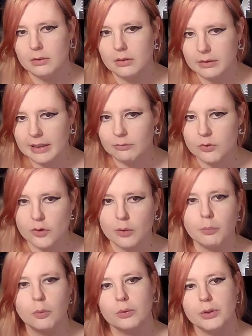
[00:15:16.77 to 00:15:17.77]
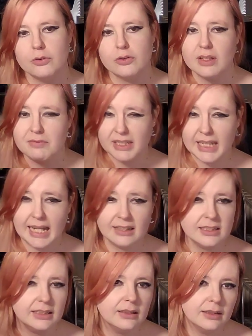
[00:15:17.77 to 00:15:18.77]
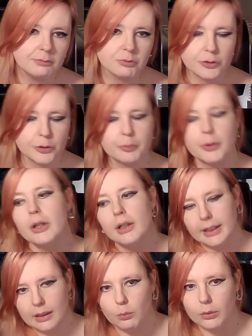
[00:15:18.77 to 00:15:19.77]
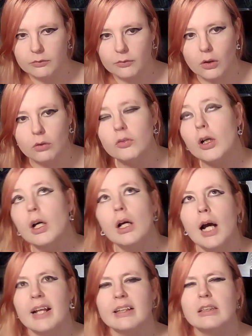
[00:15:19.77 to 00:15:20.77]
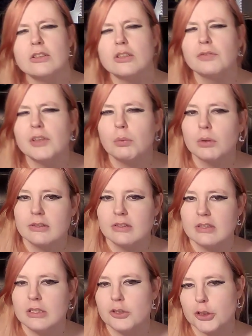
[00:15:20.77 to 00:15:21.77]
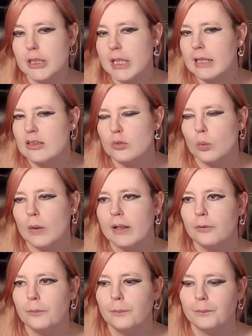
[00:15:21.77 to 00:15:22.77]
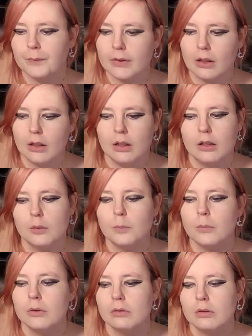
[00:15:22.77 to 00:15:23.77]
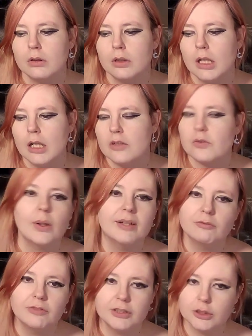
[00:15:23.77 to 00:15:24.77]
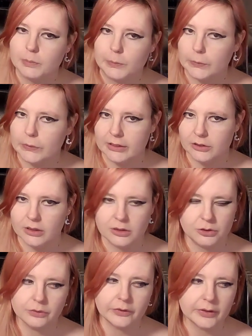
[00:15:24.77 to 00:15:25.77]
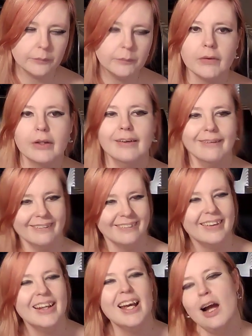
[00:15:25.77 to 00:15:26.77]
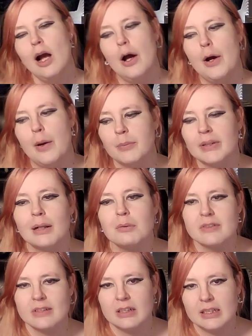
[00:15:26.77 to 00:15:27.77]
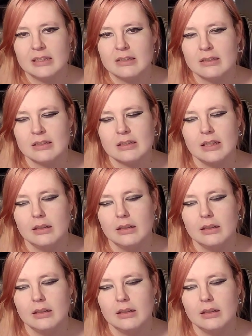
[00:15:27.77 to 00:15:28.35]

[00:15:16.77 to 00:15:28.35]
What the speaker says: levels up, or you just give it a candy and it levels up, it will evolve. I think there's a few others that do that as well. So I haven't finished the Pokédex yet, as you can tell. But that was a nice